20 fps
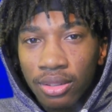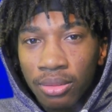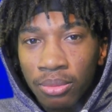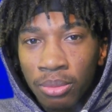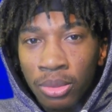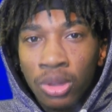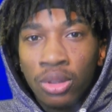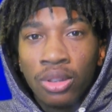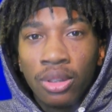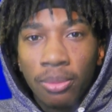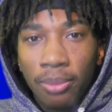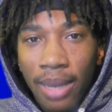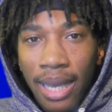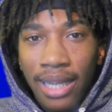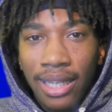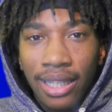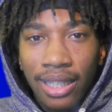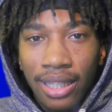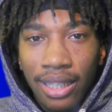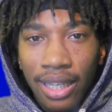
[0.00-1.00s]
music
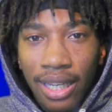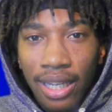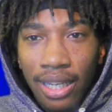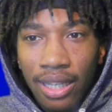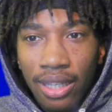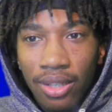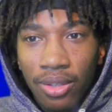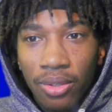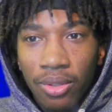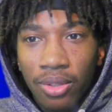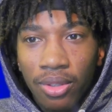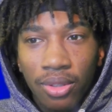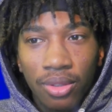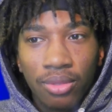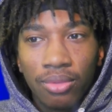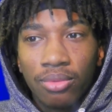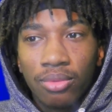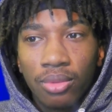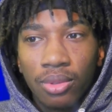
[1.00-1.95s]
back in the day, or